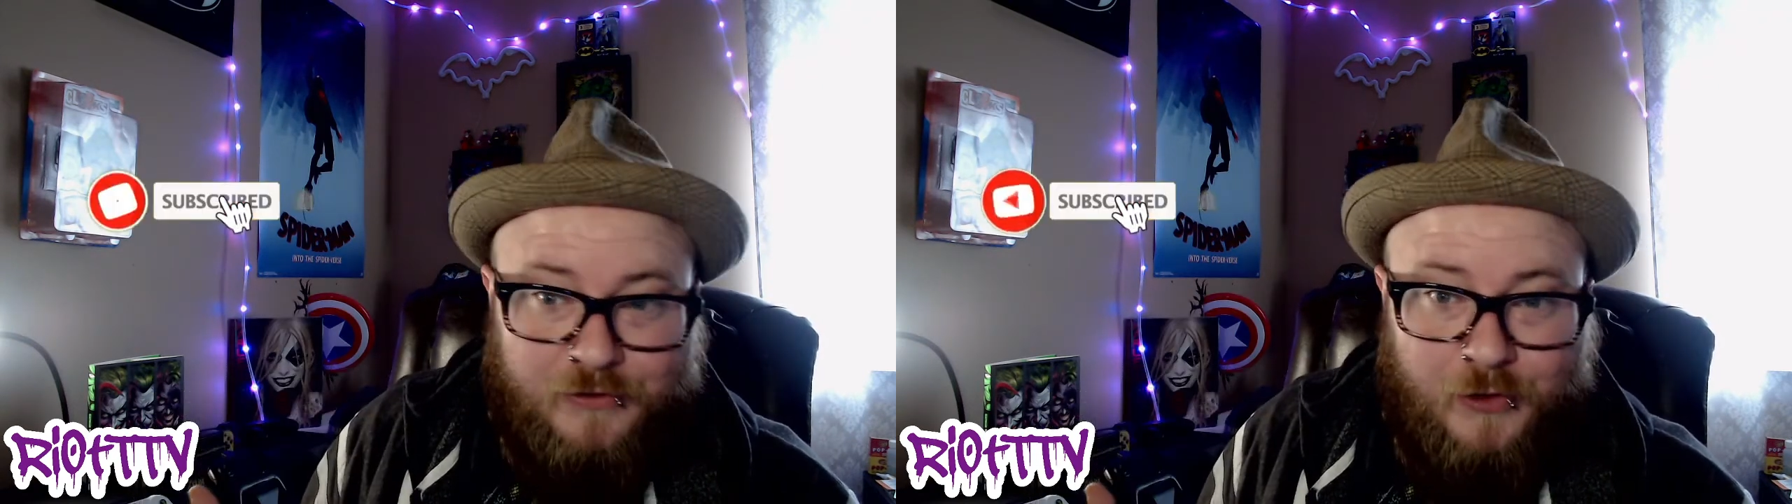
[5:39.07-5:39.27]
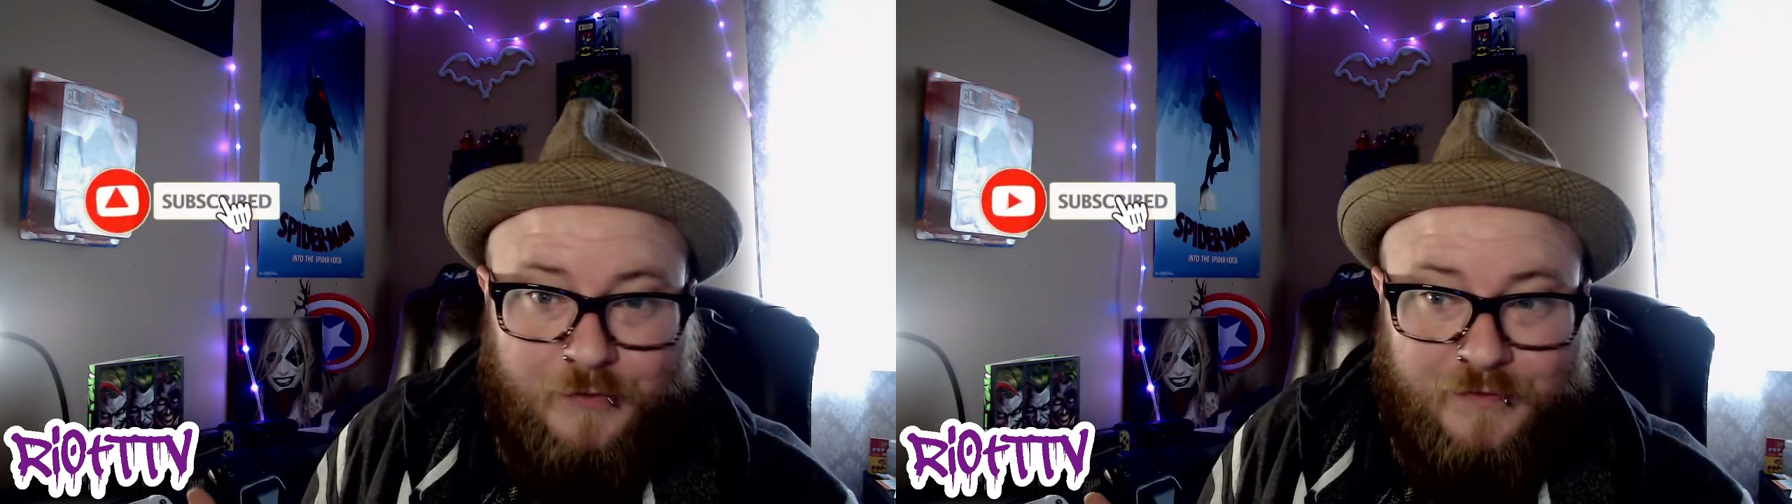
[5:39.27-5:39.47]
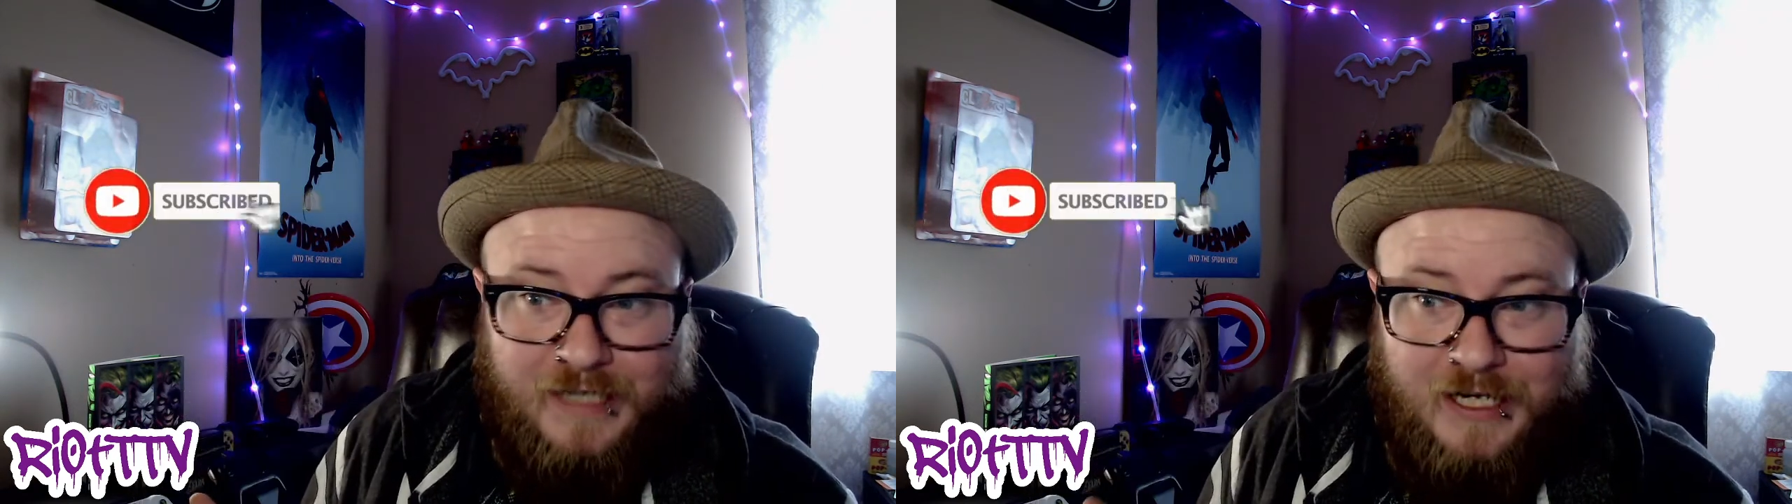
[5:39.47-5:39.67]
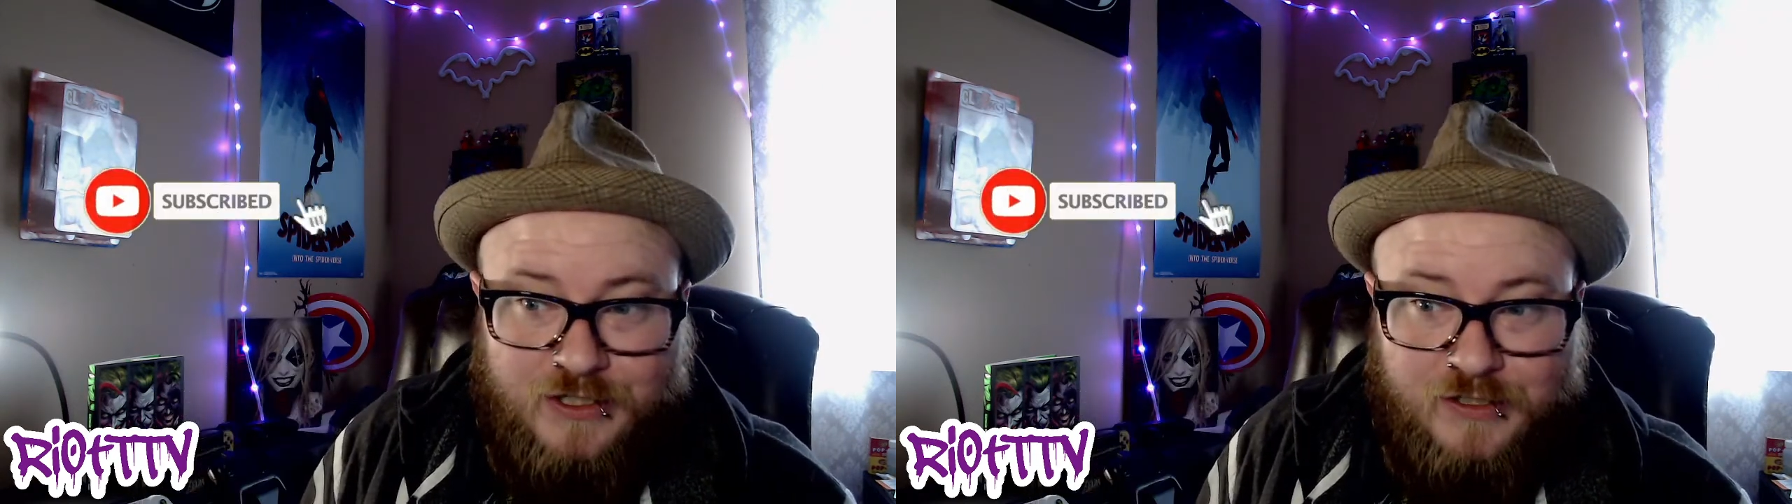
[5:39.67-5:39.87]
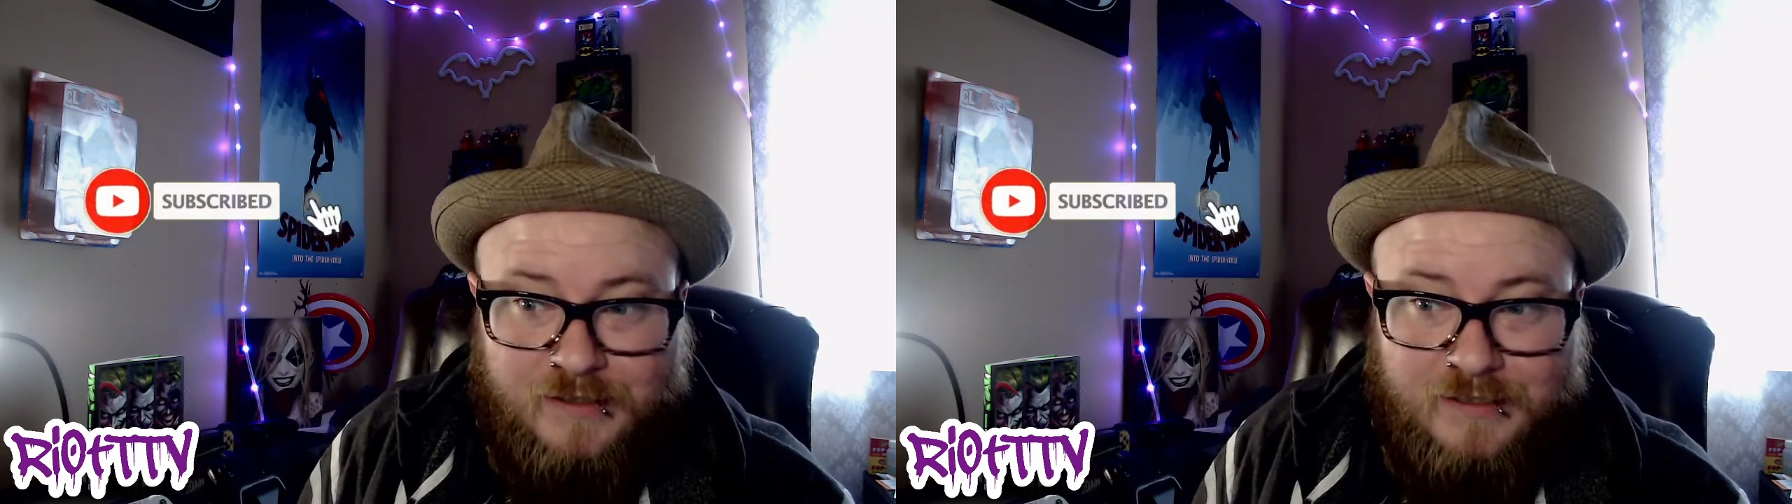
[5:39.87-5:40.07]

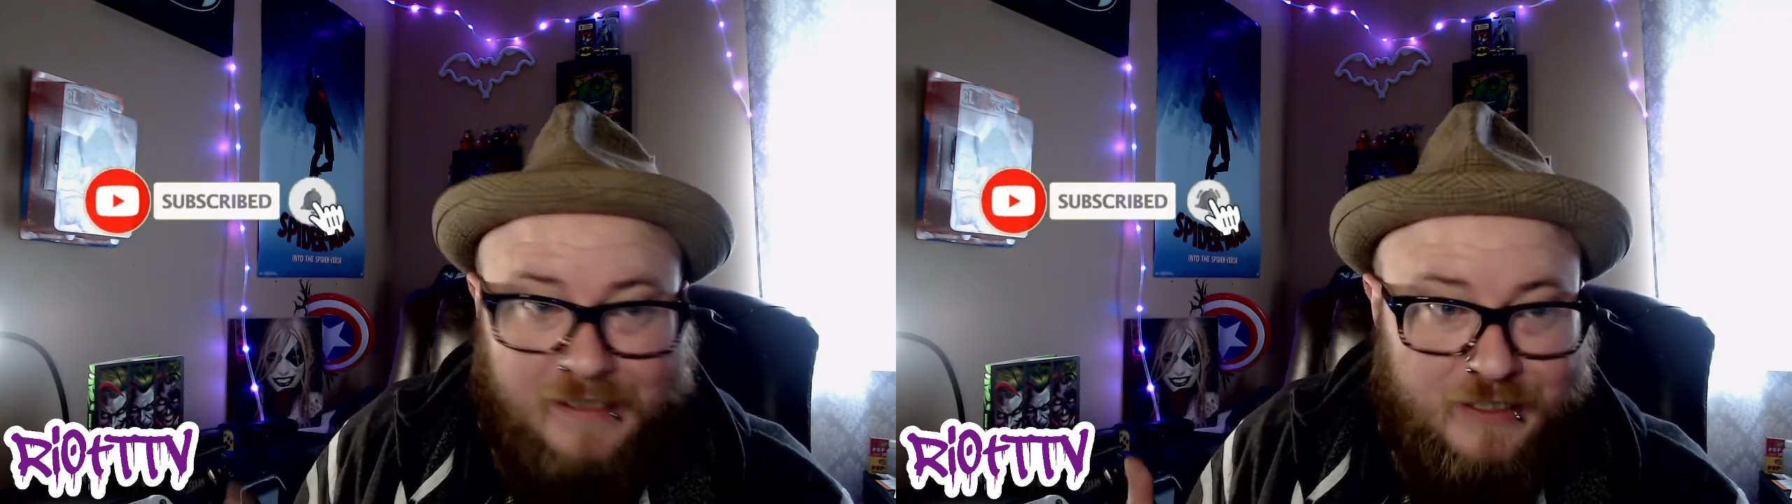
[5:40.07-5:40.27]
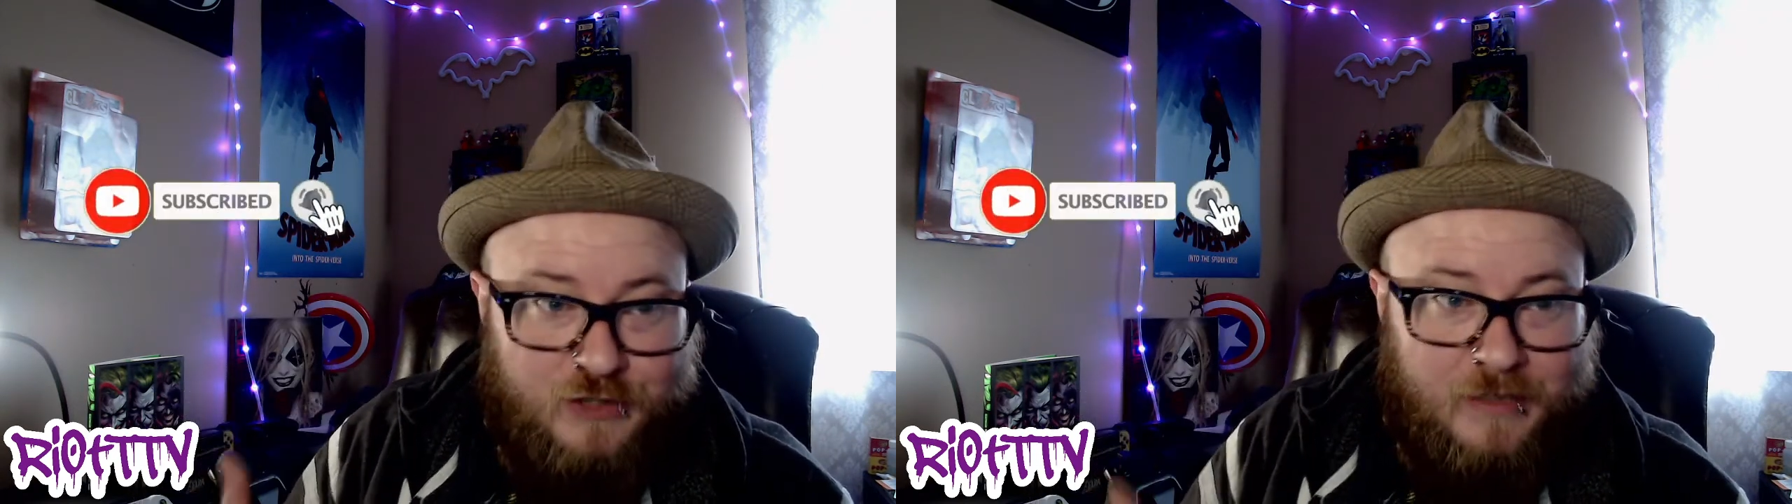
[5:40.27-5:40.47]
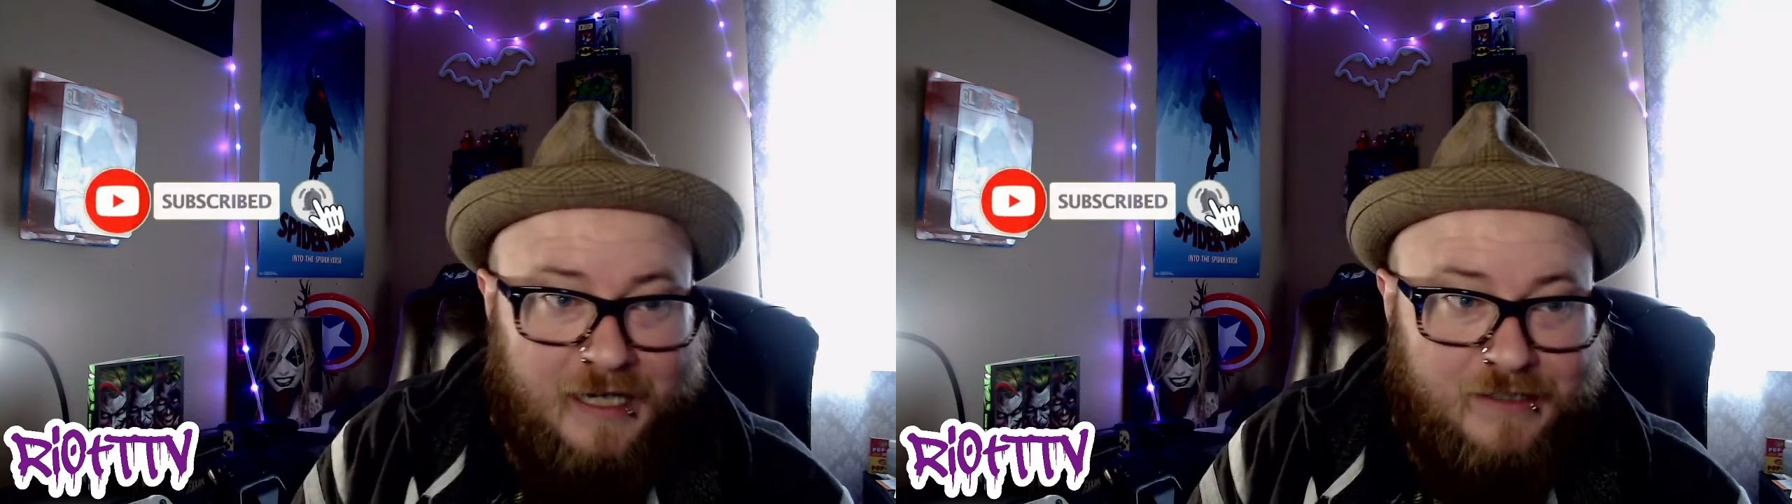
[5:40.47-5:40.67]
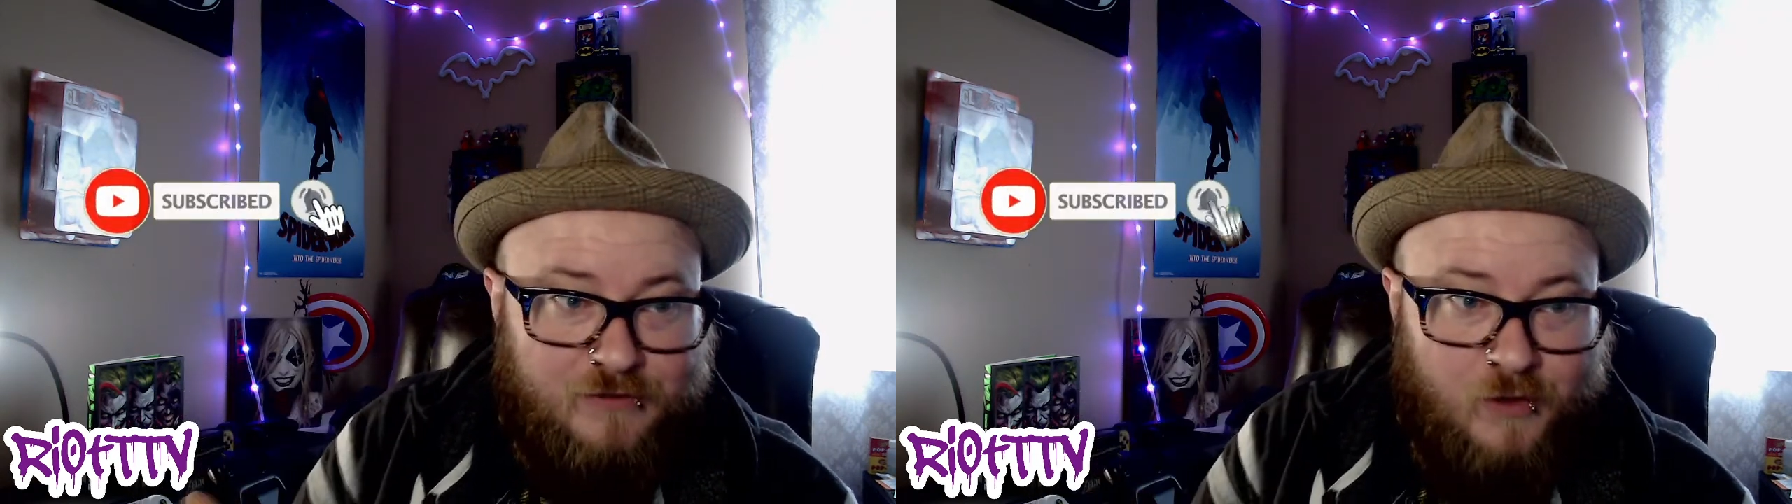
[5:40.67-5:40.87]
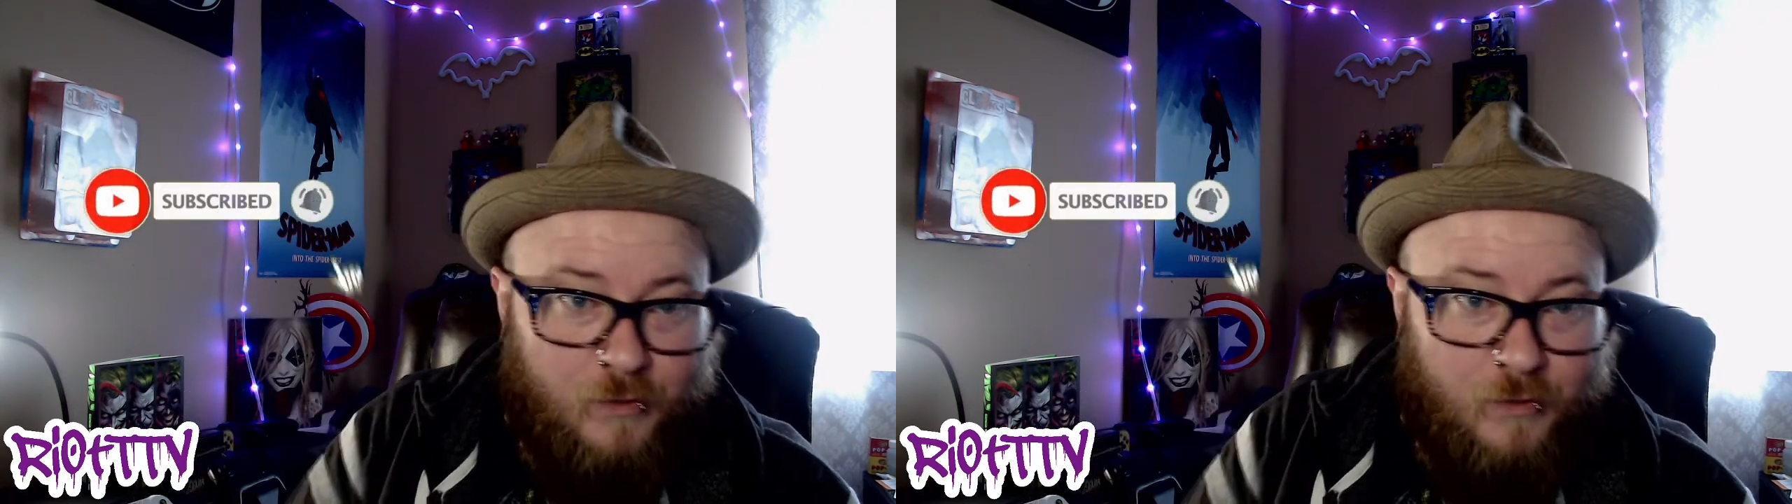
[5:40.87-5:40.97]
notification to let you guys know